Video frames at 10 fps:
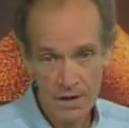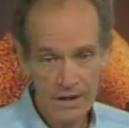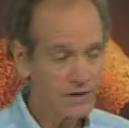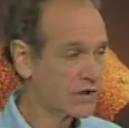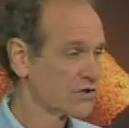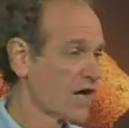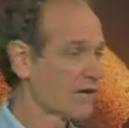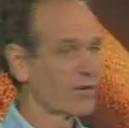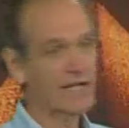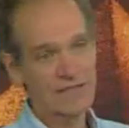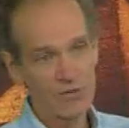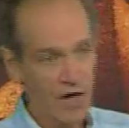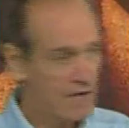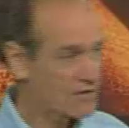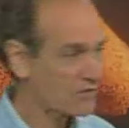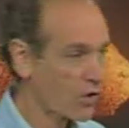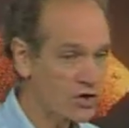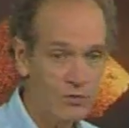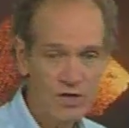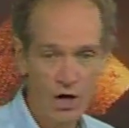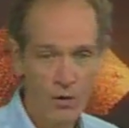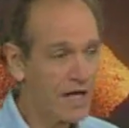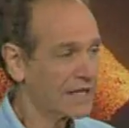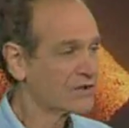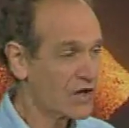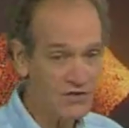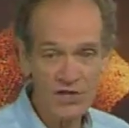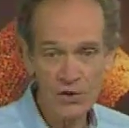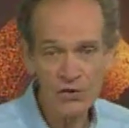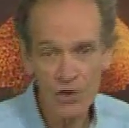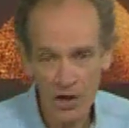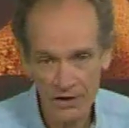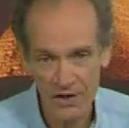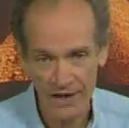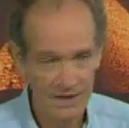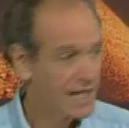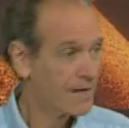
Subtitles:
He does not rant and rave as far as we know. He doesn't kill the architect.